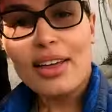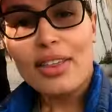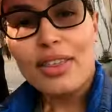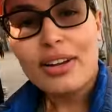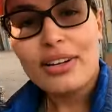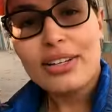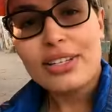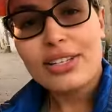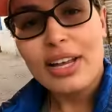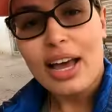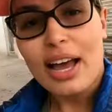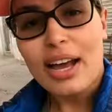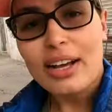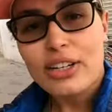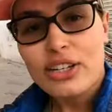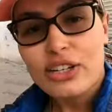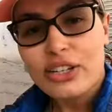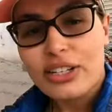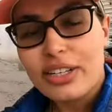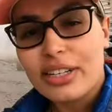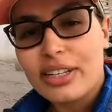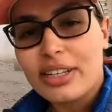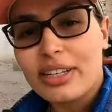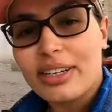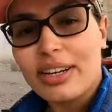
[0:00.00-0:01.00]
There's
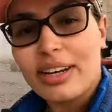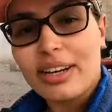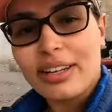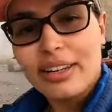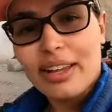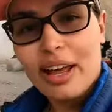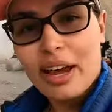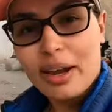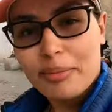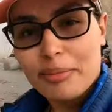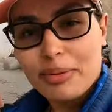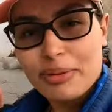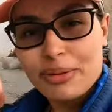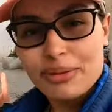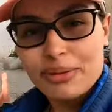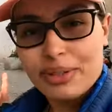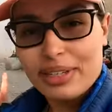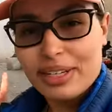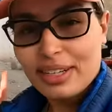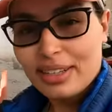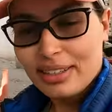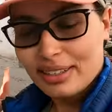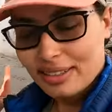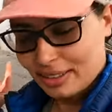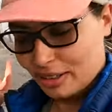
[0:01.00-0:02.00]
actually a
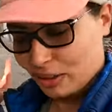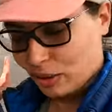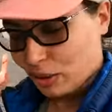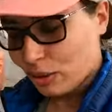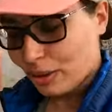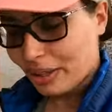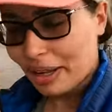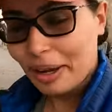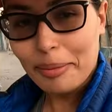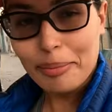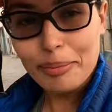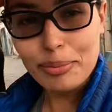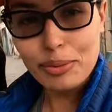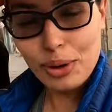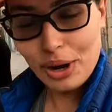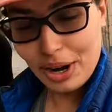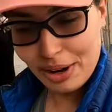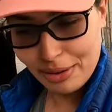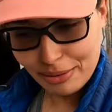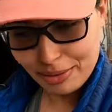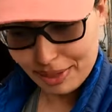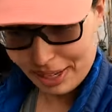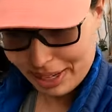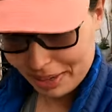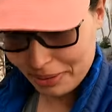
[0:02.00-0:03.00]
library or
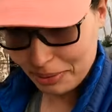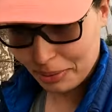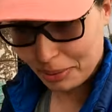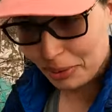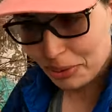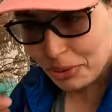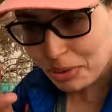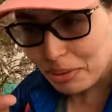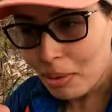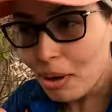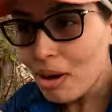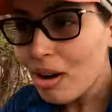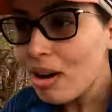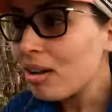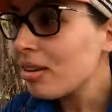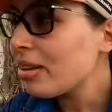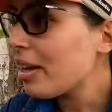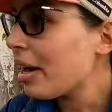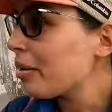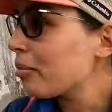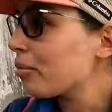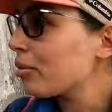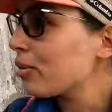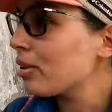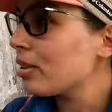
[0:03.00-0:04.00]
librarian with a small
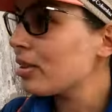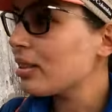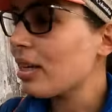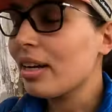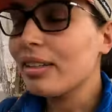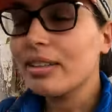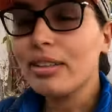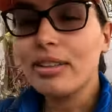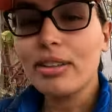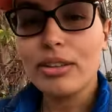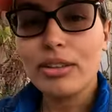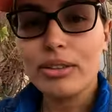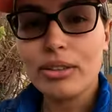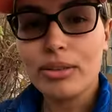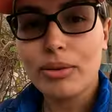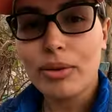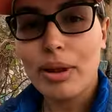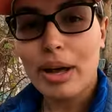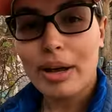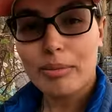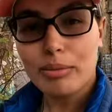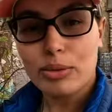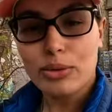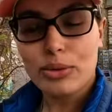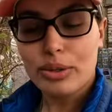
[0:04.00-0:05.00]
library, tiny little
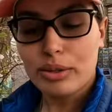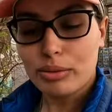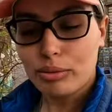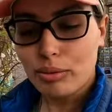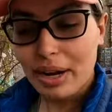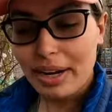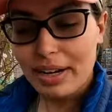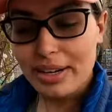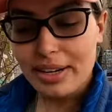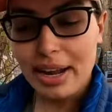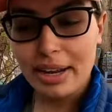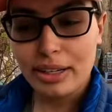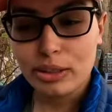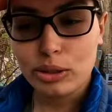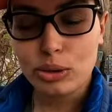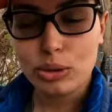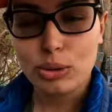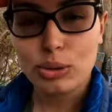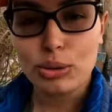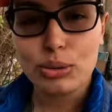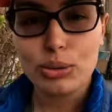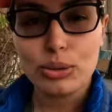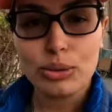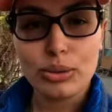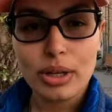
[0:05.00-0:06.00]
library right next
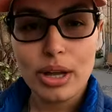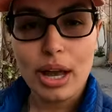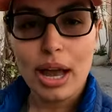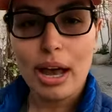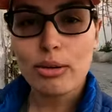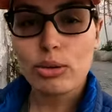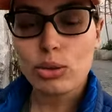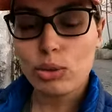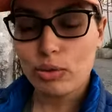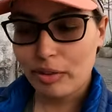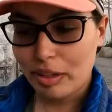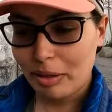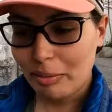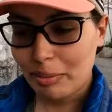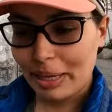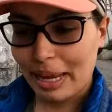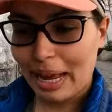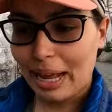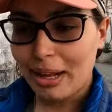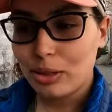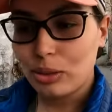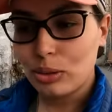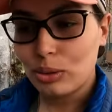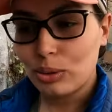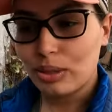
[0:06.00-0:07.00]
to the house of Ibn
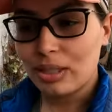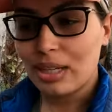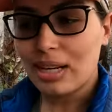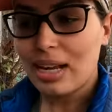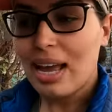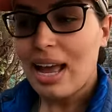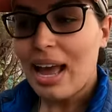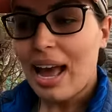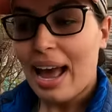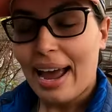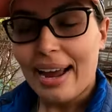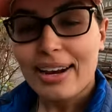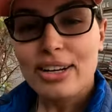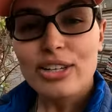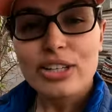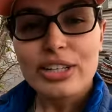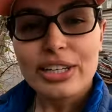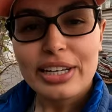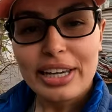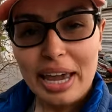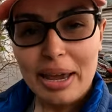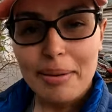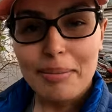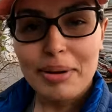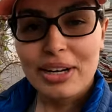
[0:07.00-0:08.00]
Khaldun. I actually
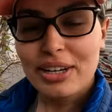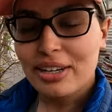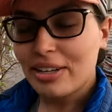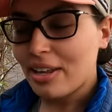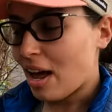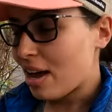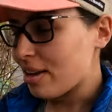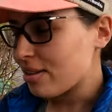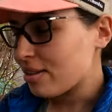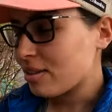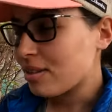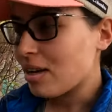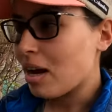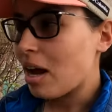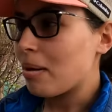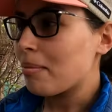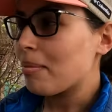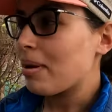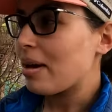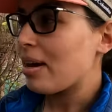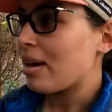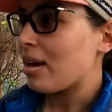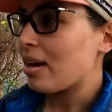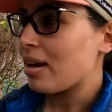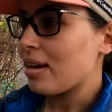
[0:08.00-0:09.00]
came here last time
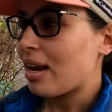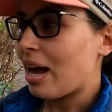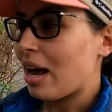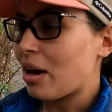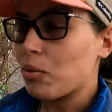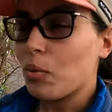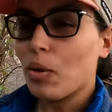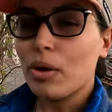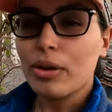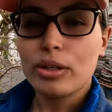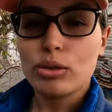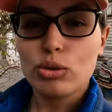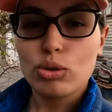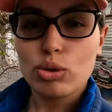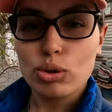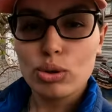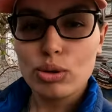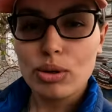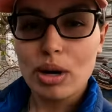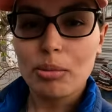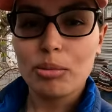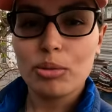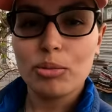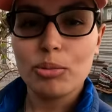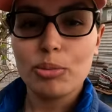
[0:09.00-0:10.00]
and I wanted to
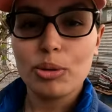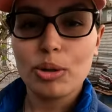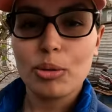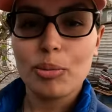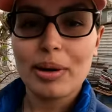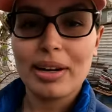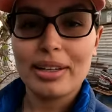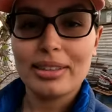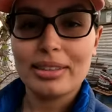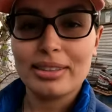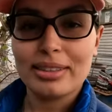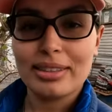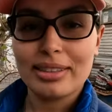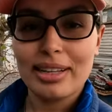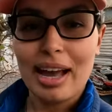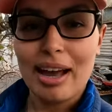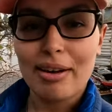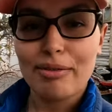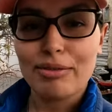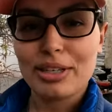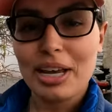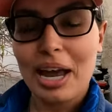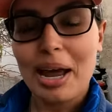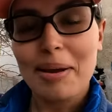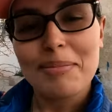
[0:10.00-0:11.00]
grab a book, but I didn't
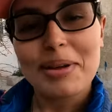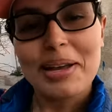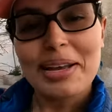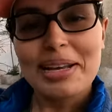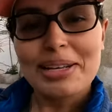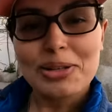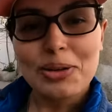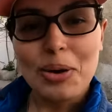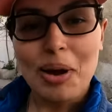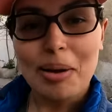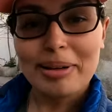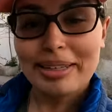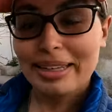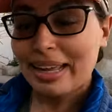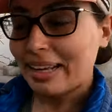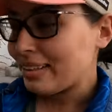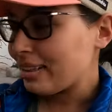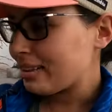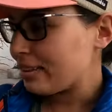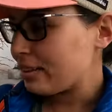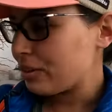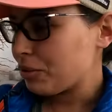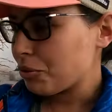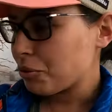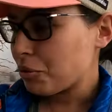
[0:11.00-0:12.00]
have time. So I'm glad
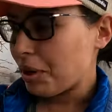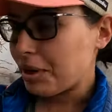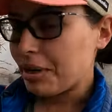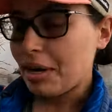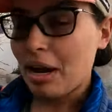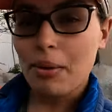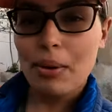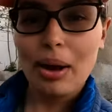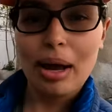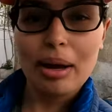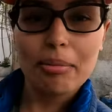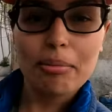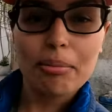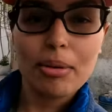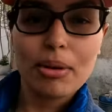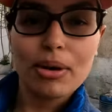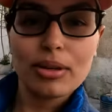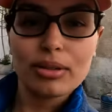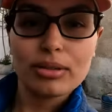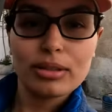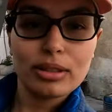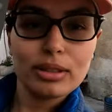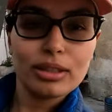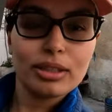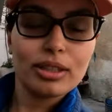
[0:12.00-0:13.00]
I did it right now. I
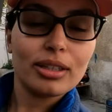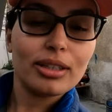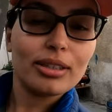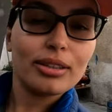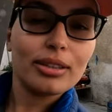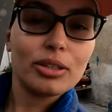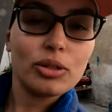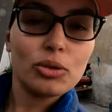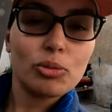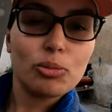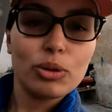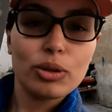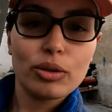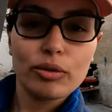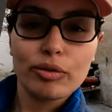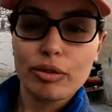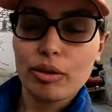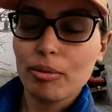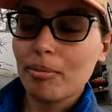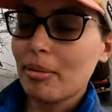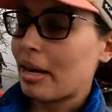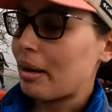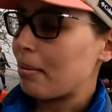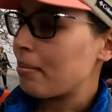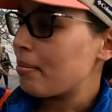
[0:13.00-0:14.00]
bought uh, this book
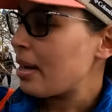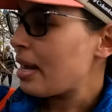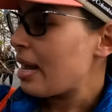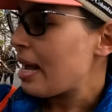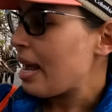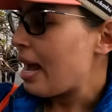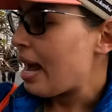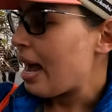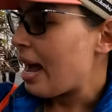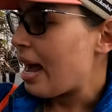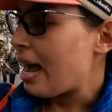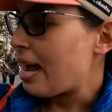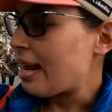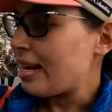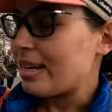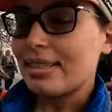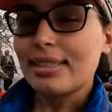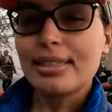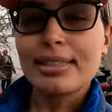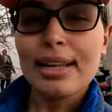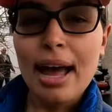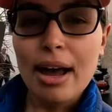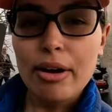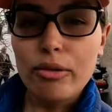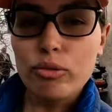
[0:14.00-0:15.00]
from him, and
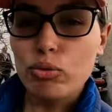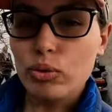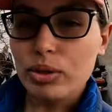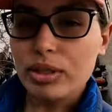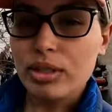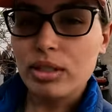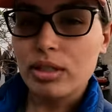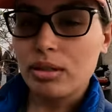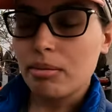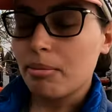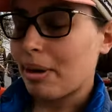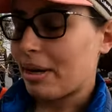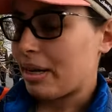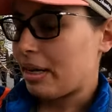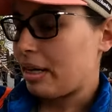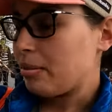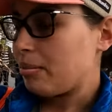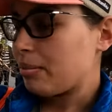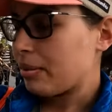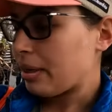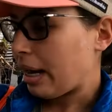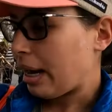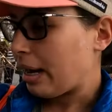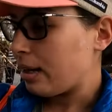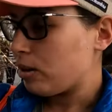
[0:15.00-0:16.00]
it's not written by
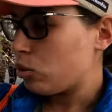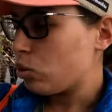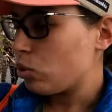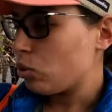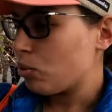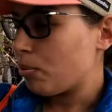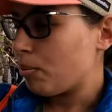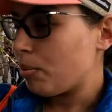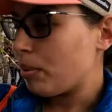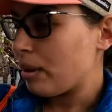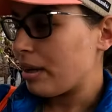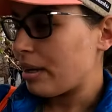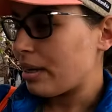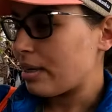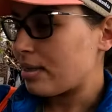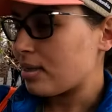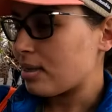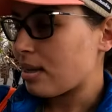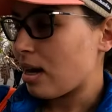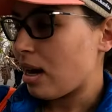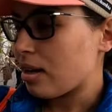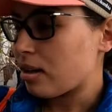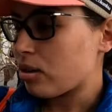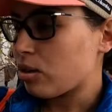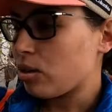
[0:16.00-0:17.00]
Ibn Khaldun, but it's
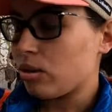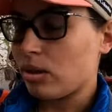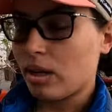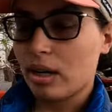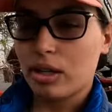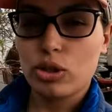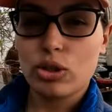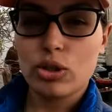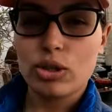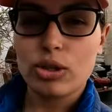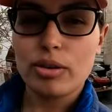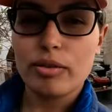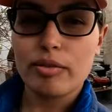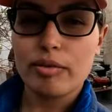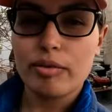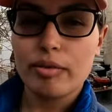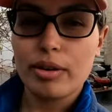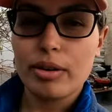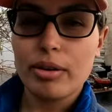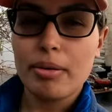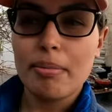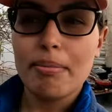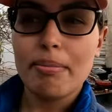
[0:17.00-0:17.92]
got a collection of uh,